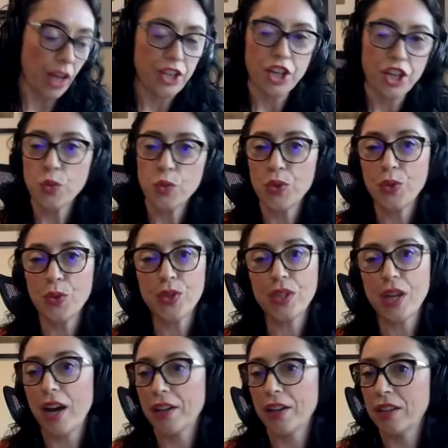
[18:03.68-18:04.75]
I just want to
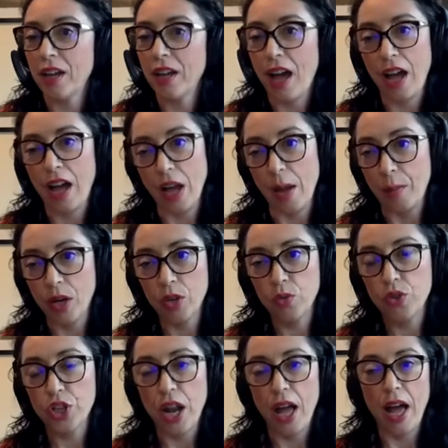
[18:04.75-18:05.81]
start, I, am going to do